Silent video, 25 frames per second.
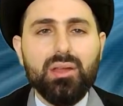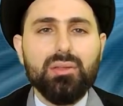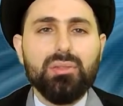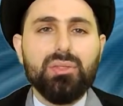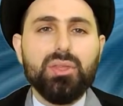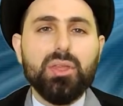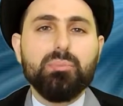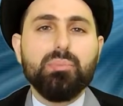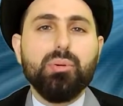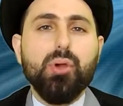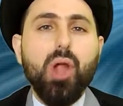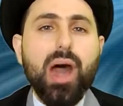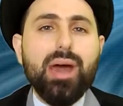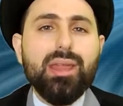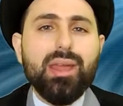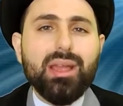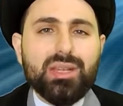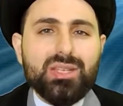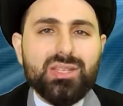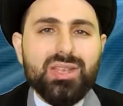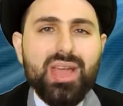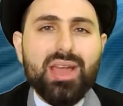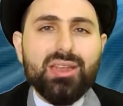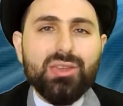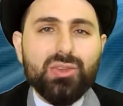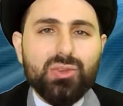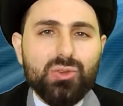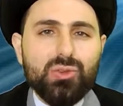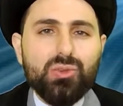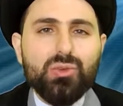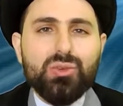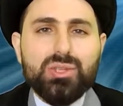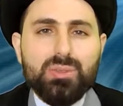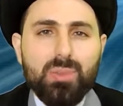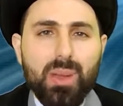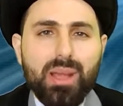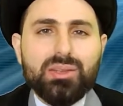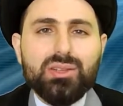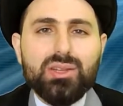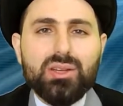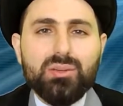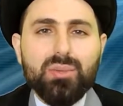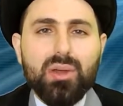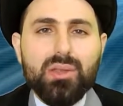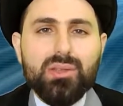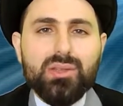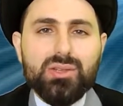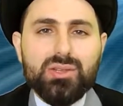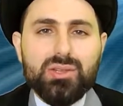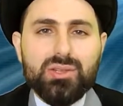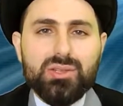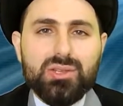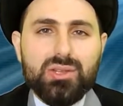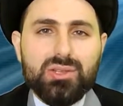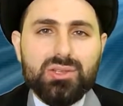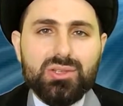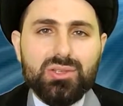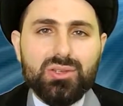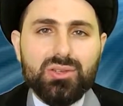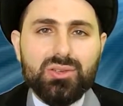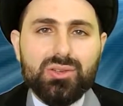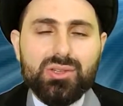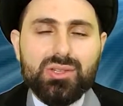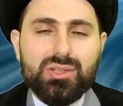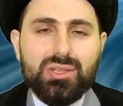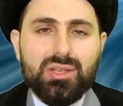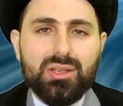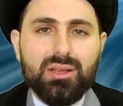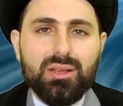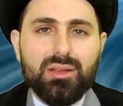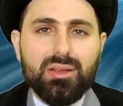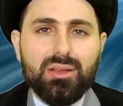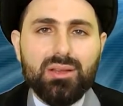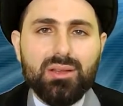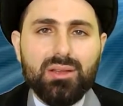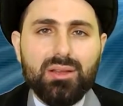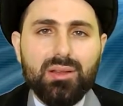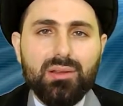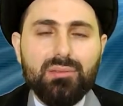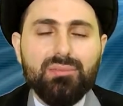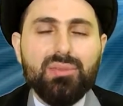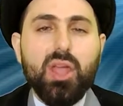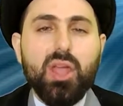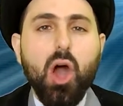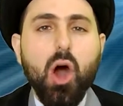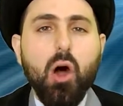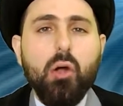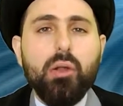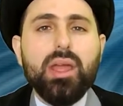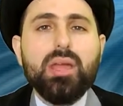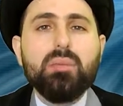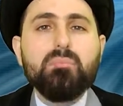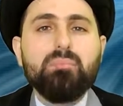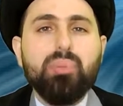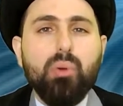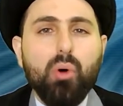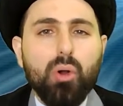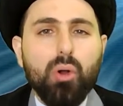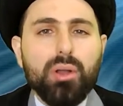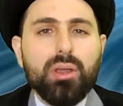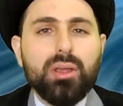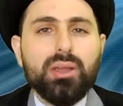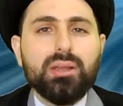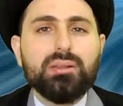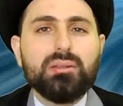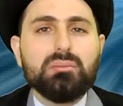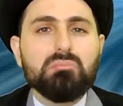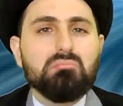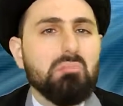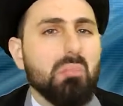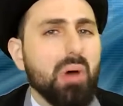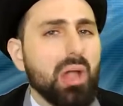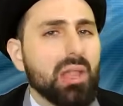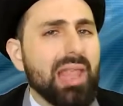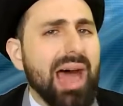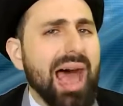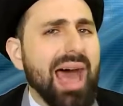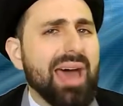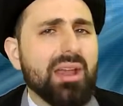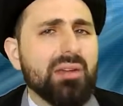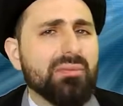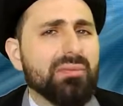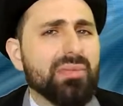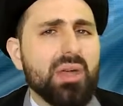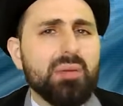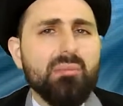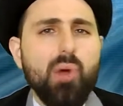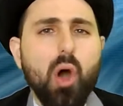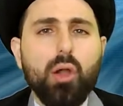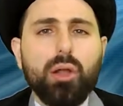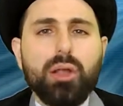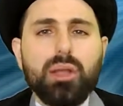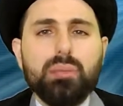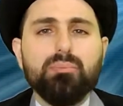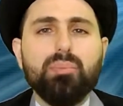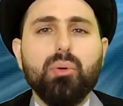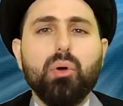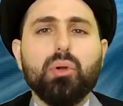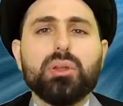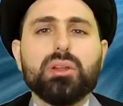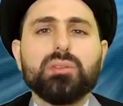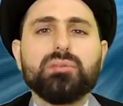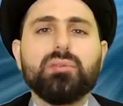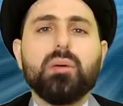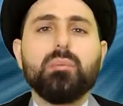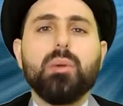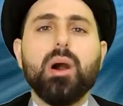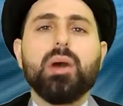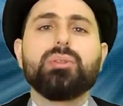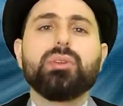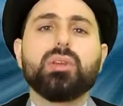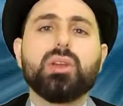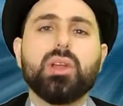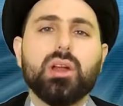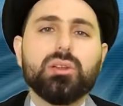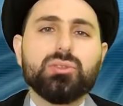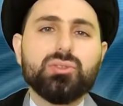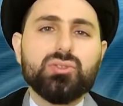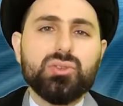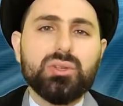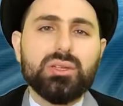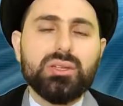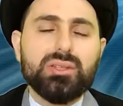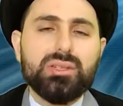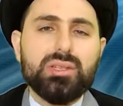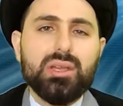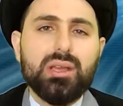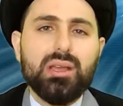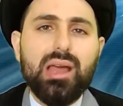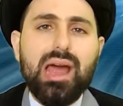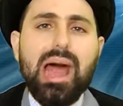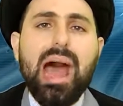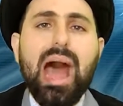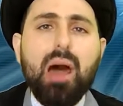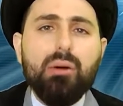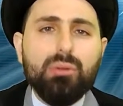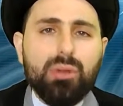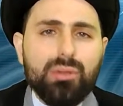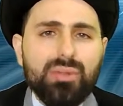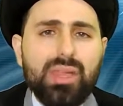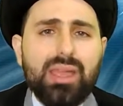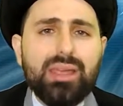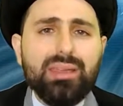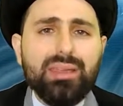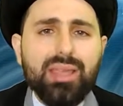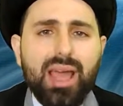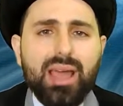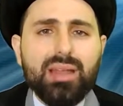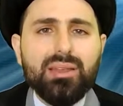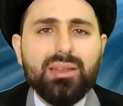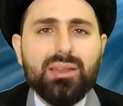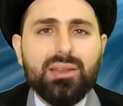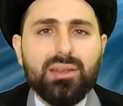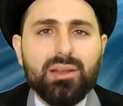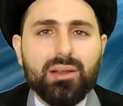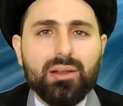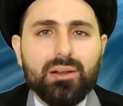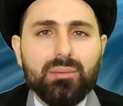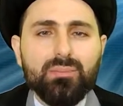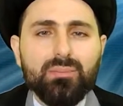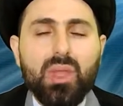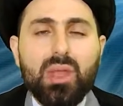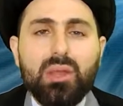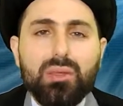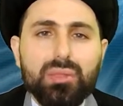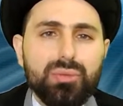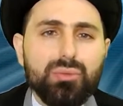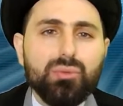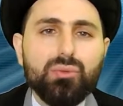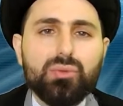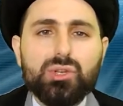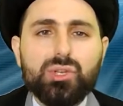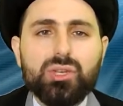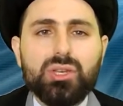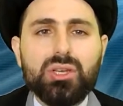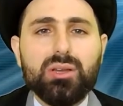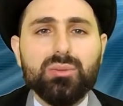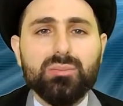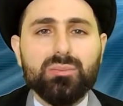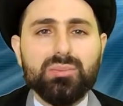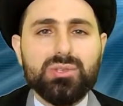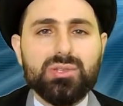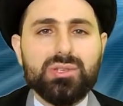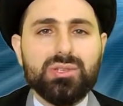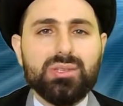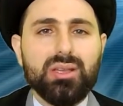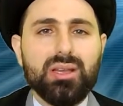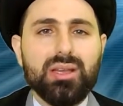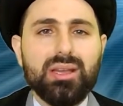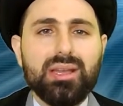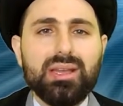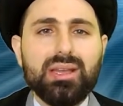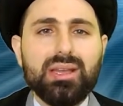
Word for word: The products that you use, my dear brothers and sisters, they are imported, a lot of them are imported from other countries. How did they get here? Through ships.